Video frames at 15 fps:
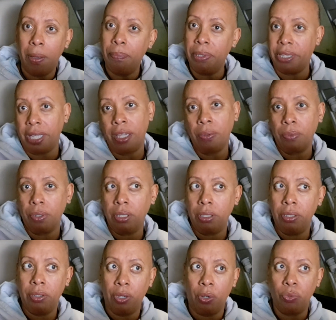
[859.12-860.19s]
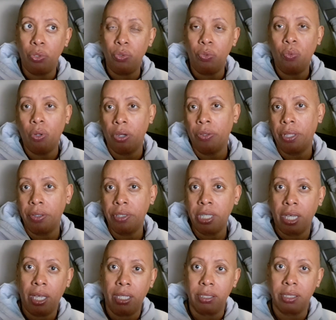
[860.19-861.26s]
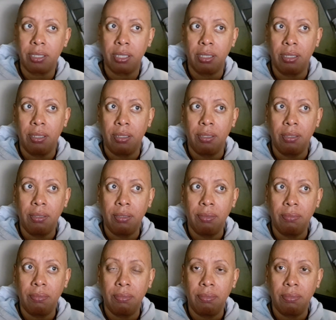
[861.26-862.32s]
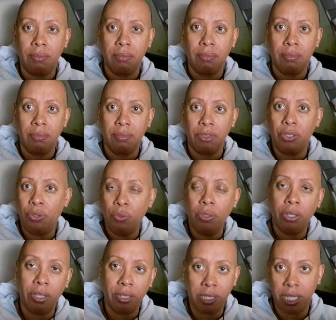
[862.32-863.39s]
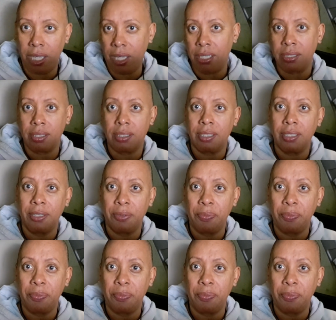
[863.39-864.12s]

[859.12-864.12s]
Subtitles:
But they, you were their test. You were their test.